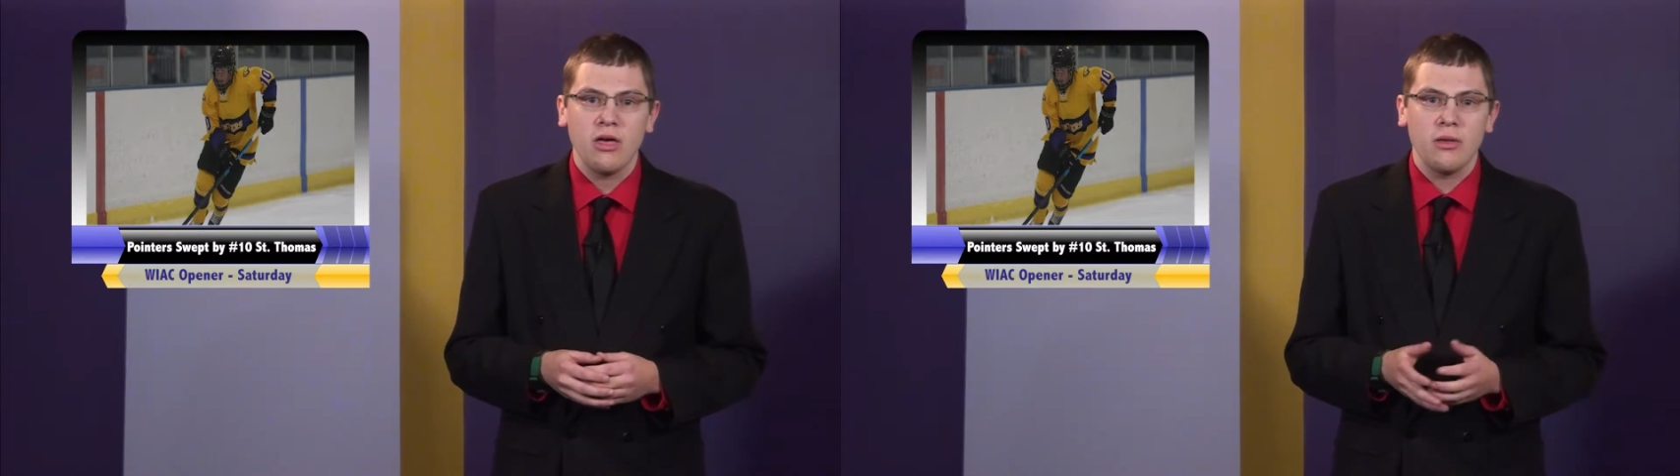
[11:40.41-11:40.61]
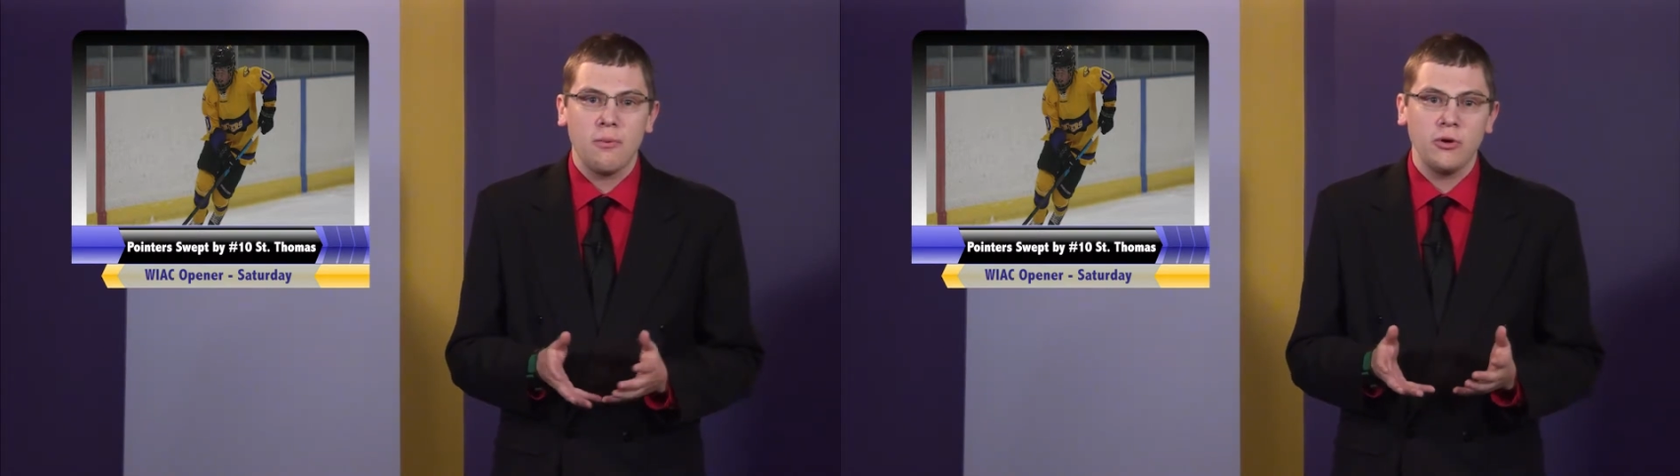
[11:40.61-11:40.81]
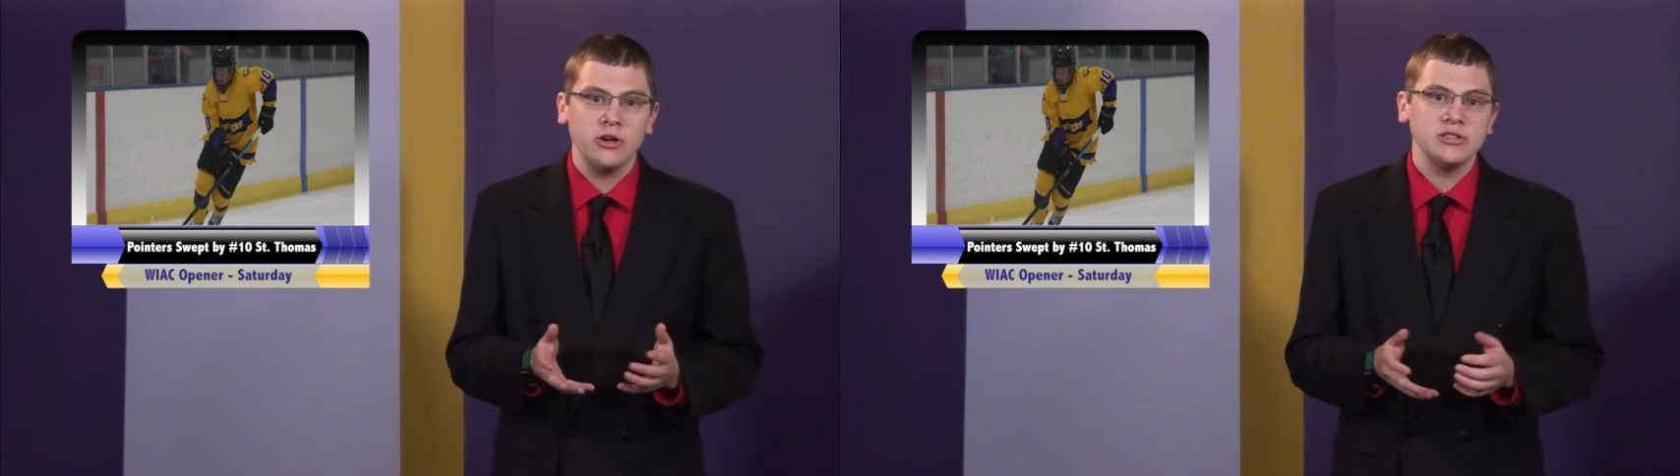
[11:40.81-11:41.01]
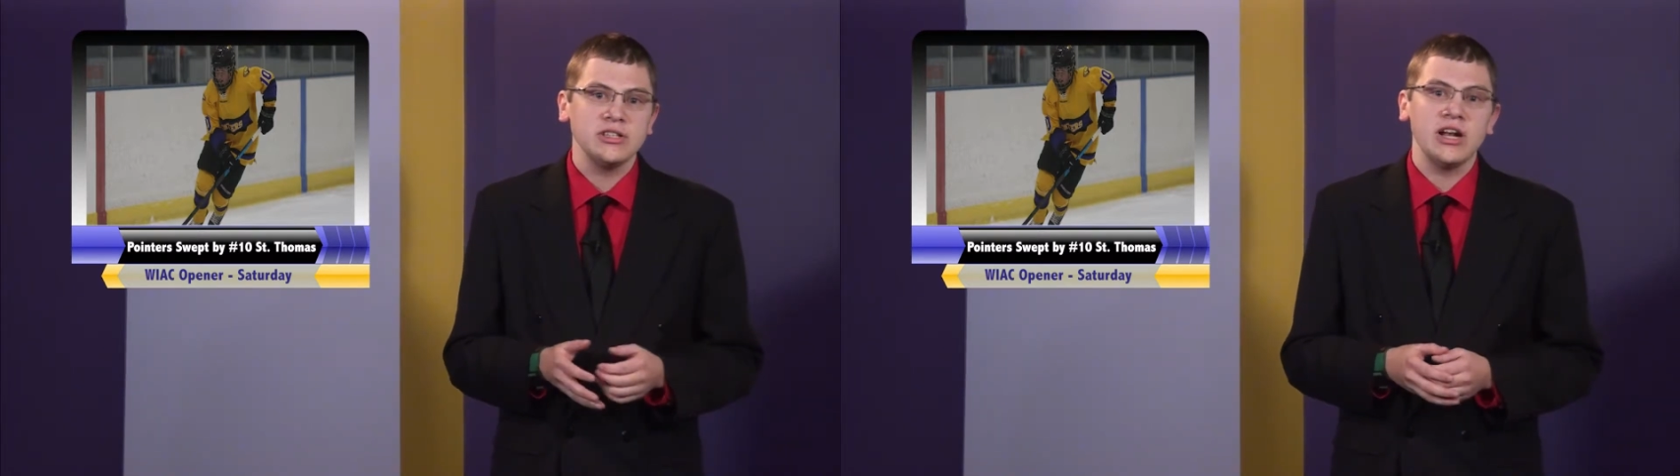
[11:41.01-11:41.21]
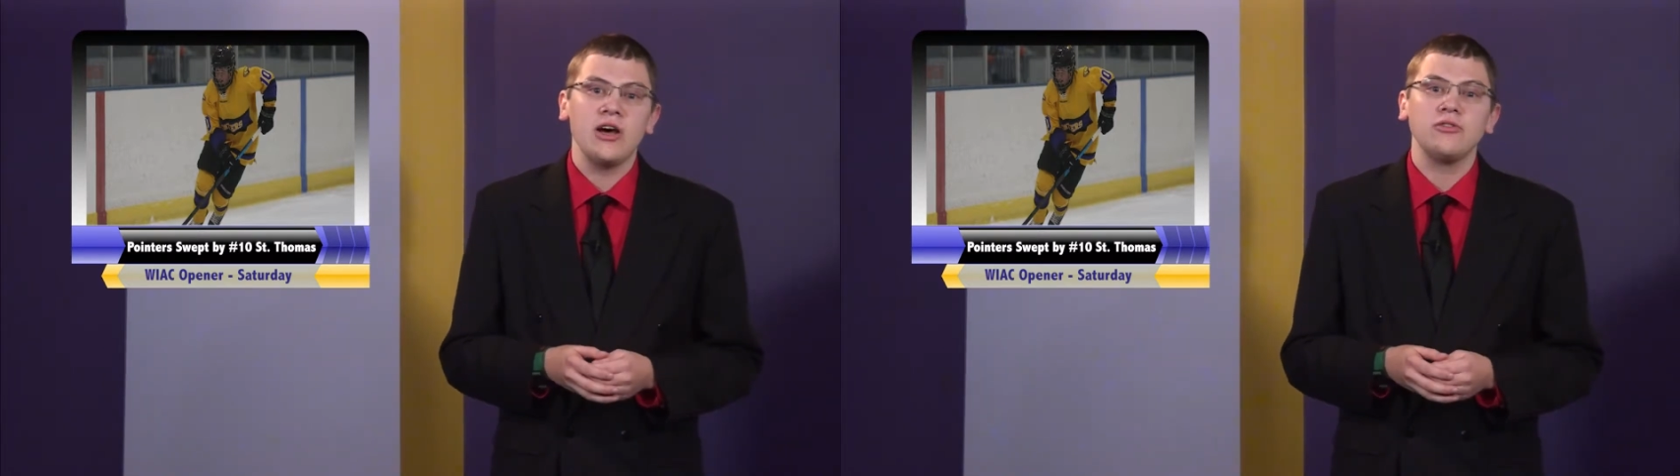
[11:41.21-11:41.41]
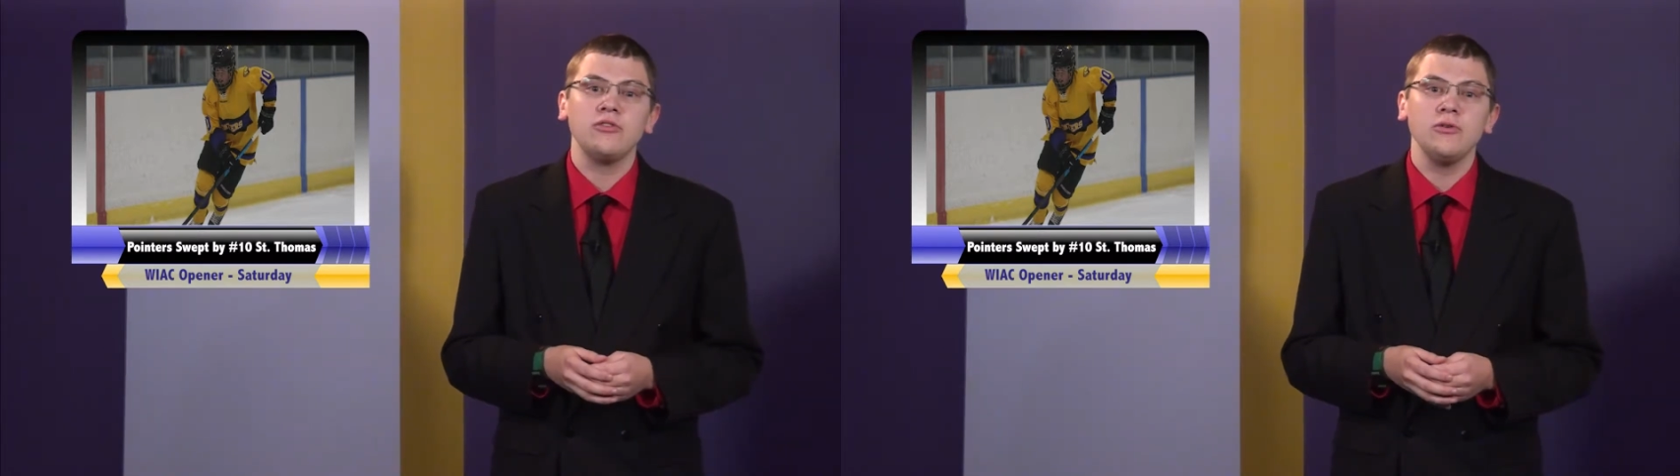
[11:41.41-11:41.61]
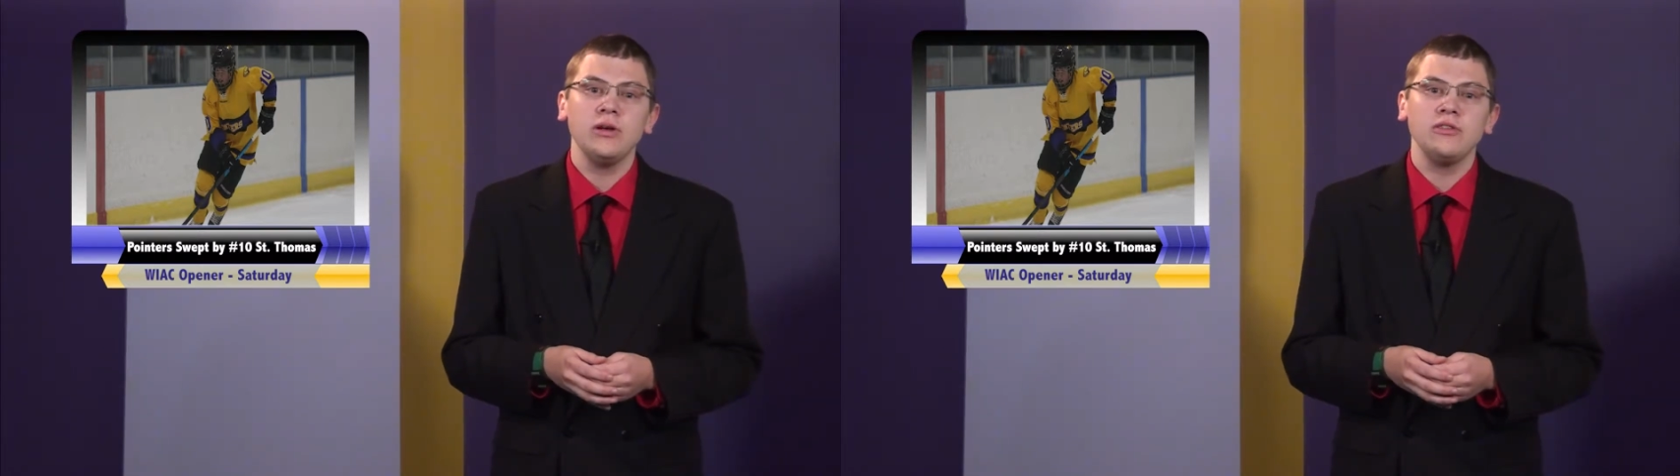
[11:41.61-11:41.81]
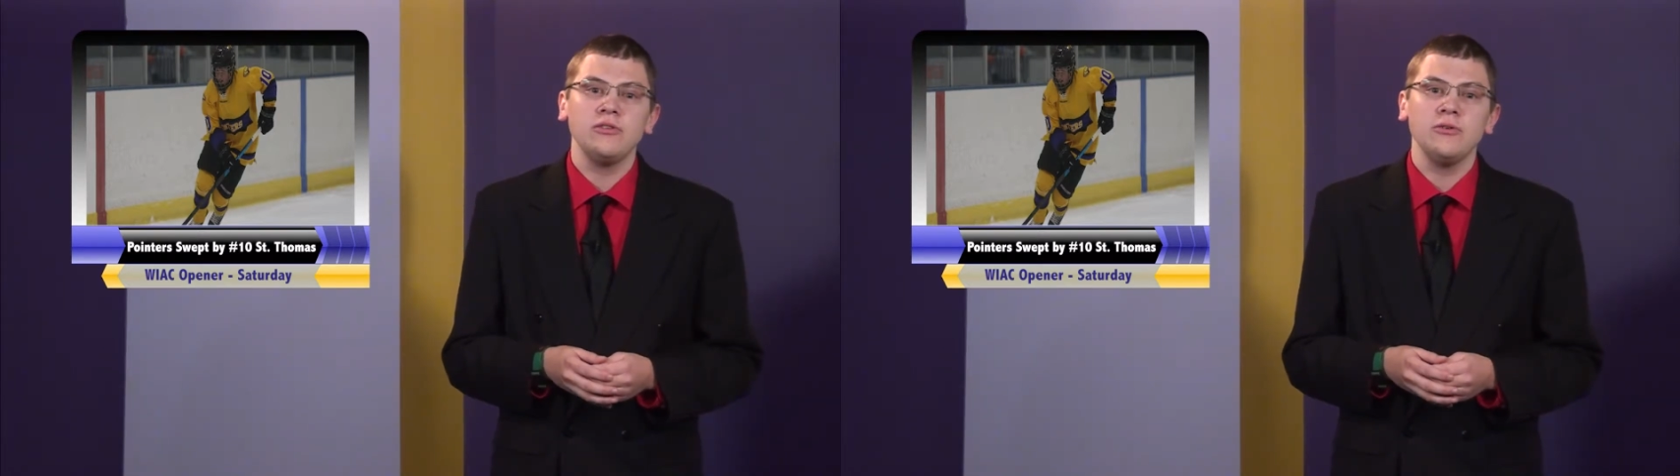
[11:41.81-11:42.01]
The Pointers are now
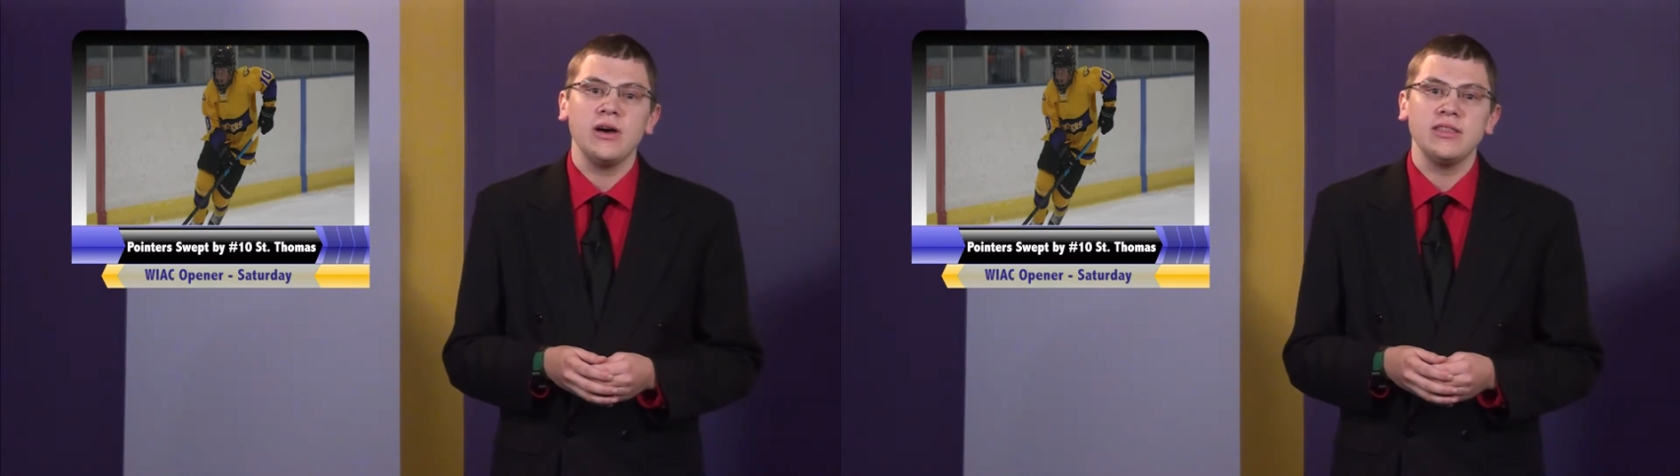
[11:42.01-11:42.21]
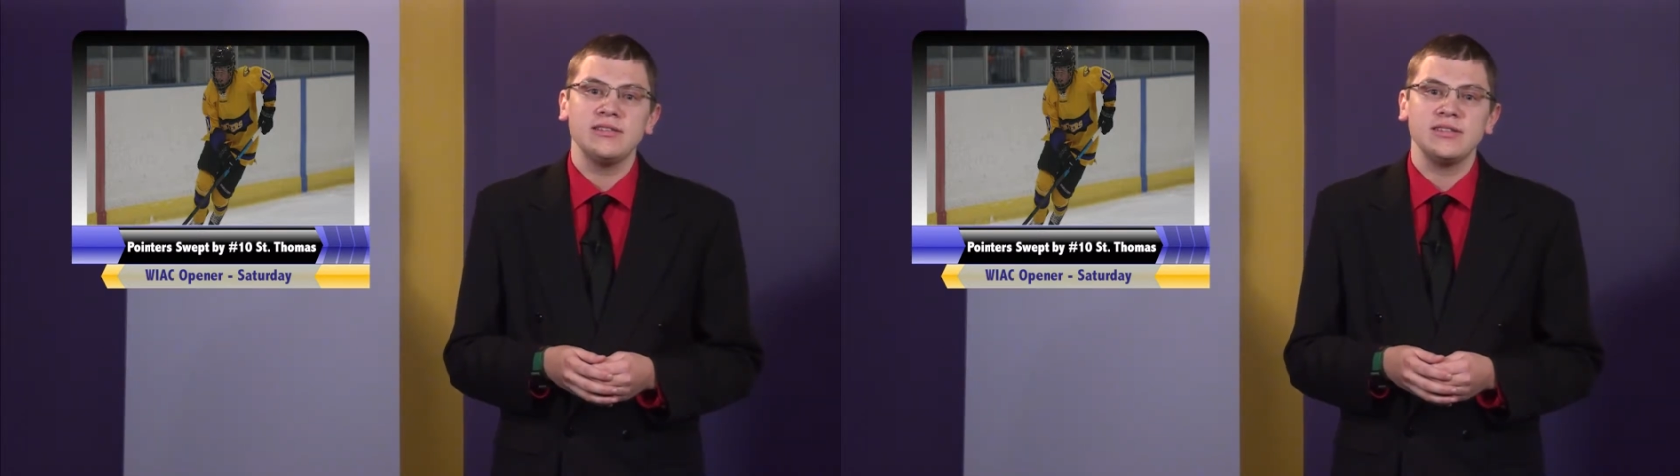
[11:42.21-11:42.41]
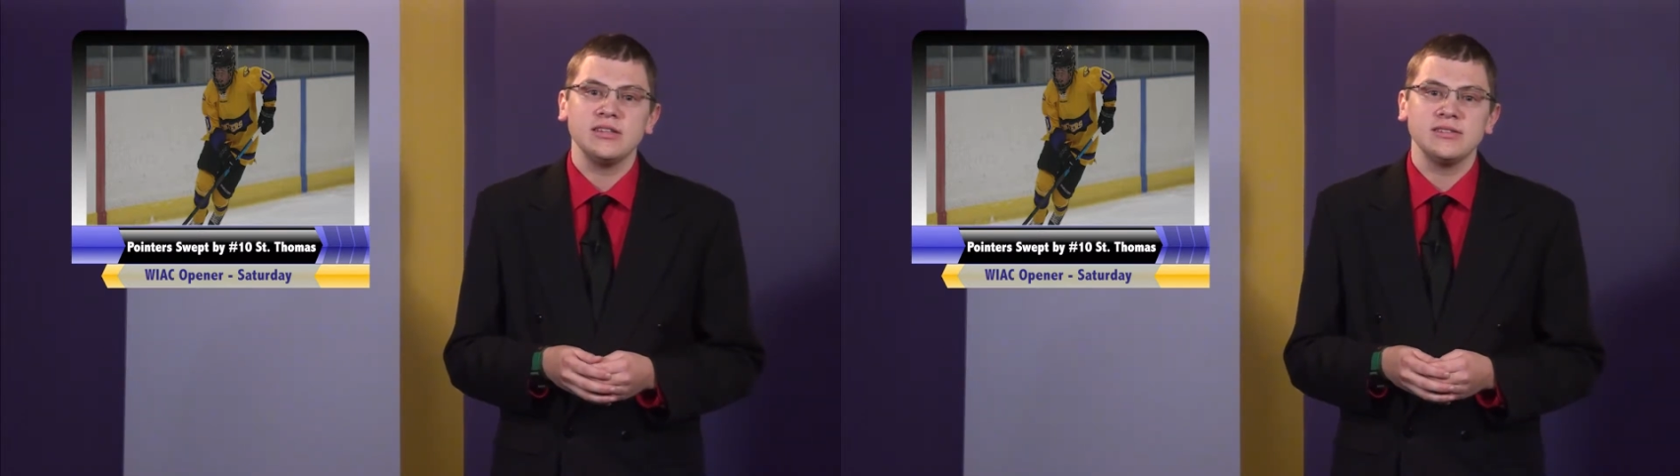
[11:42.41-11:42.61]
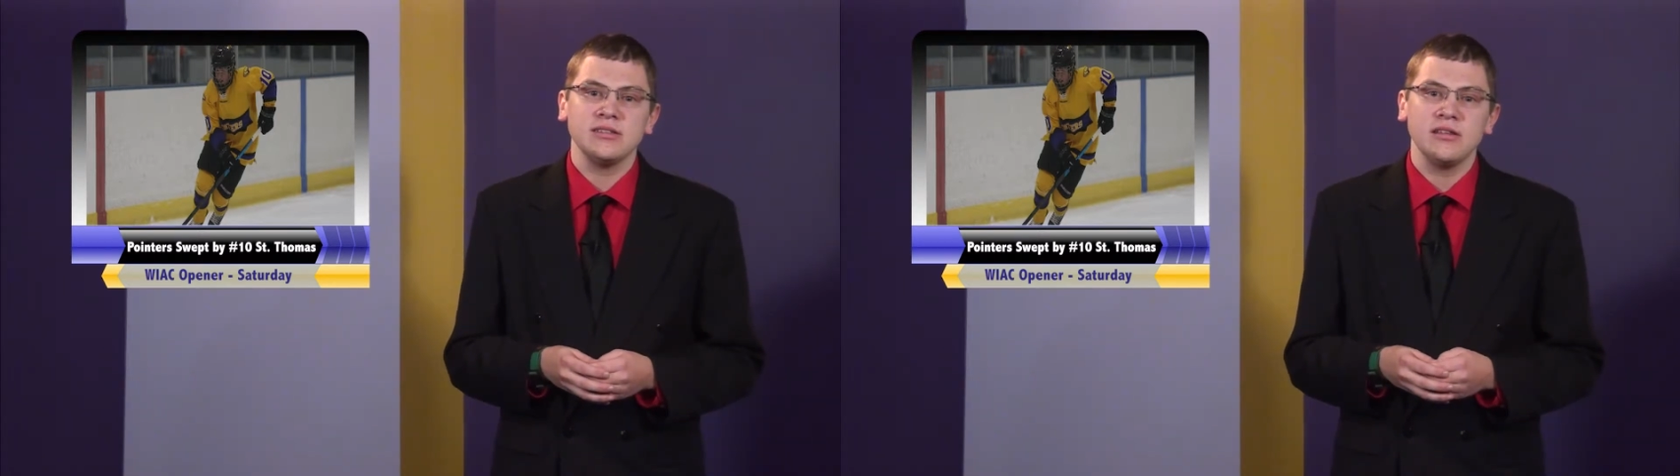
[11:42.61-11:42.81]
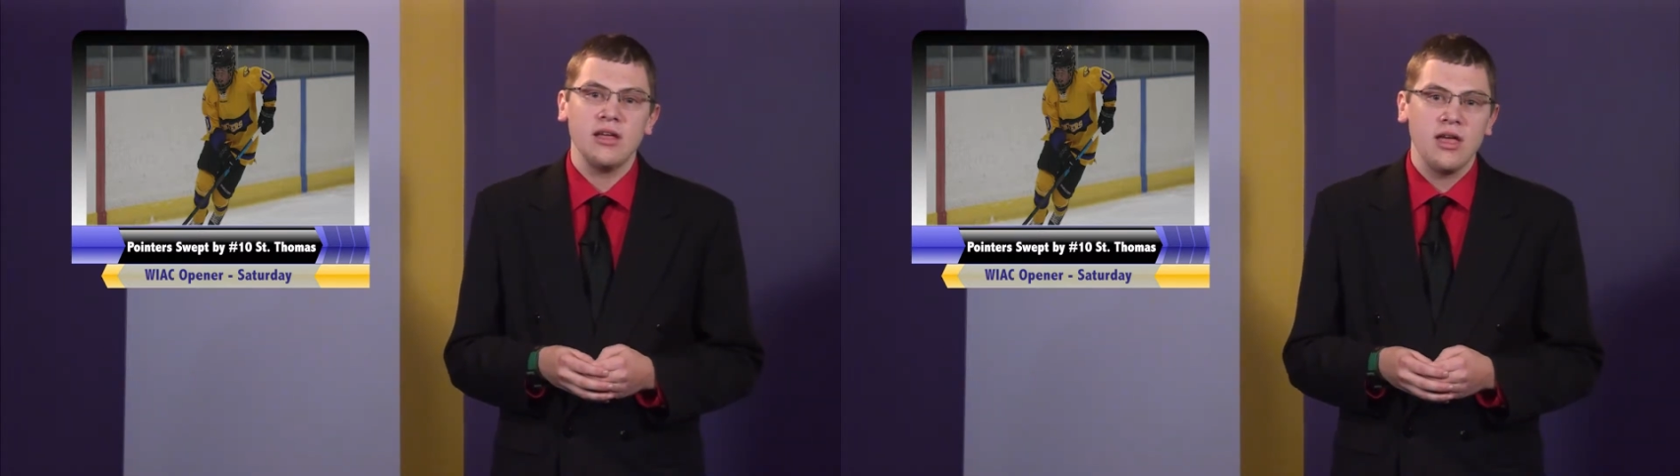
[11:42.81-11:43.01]
2-2 on the season.